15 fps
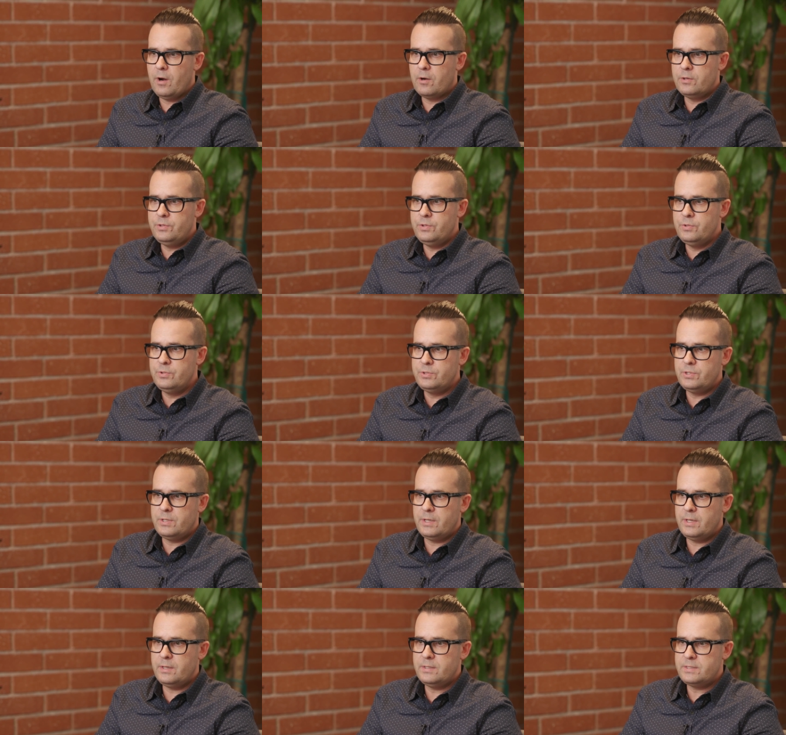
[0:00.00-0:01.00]
are
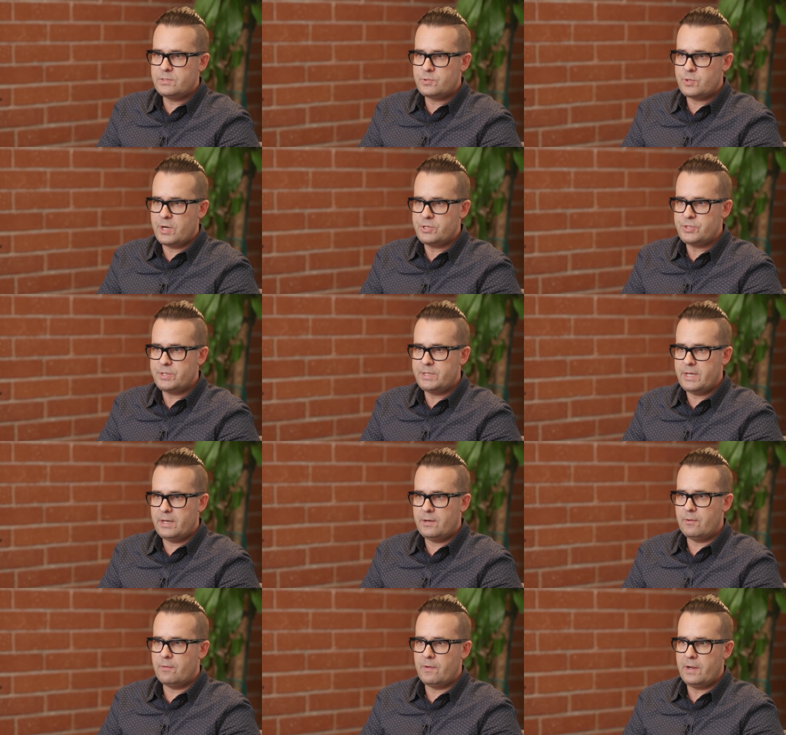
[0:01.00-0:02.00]
using Treasure
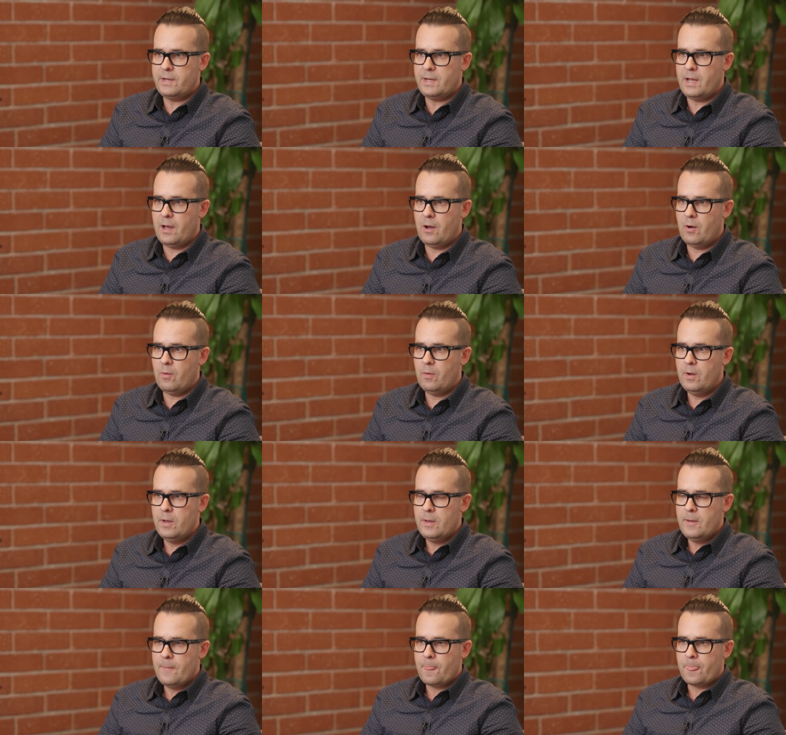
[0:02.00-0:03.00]
Data right now
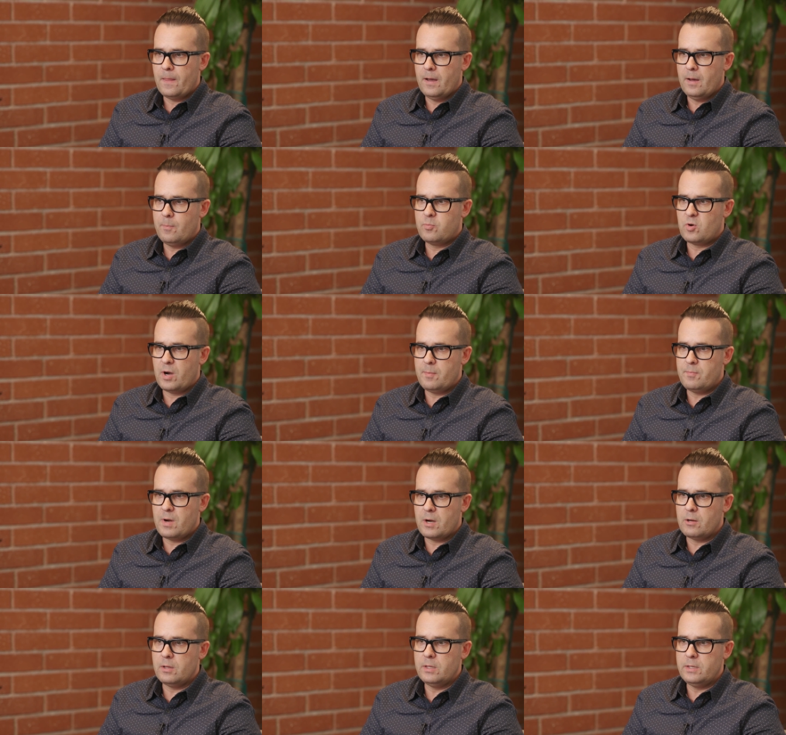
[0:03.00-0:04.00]
uh,
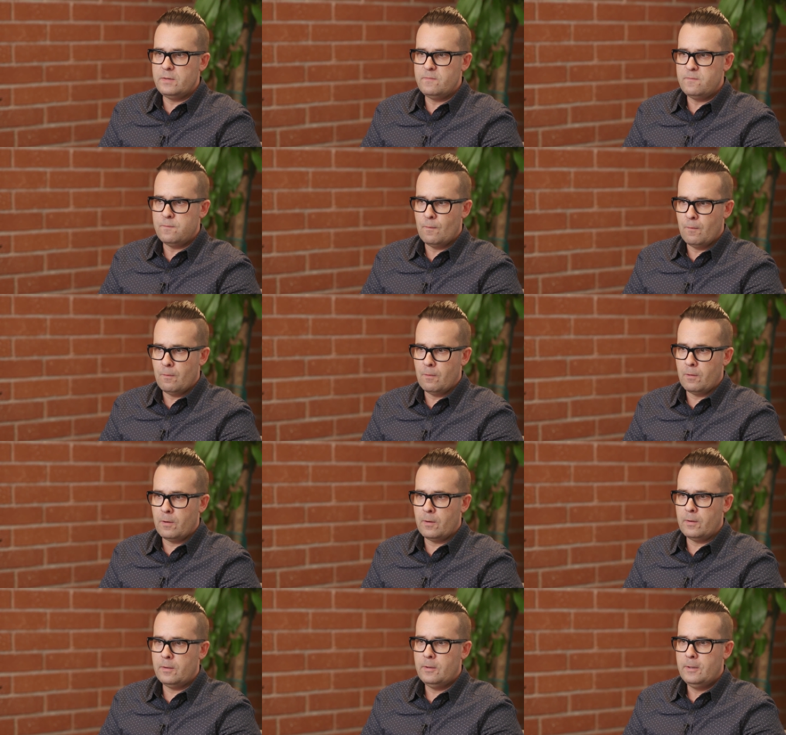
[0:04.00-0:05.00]
primarily
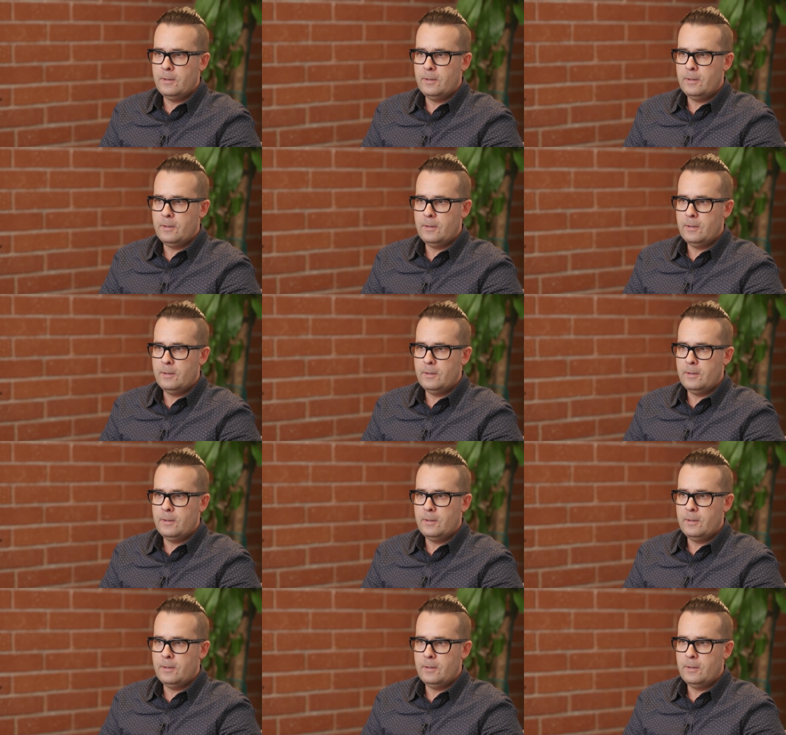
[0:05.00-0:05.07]
for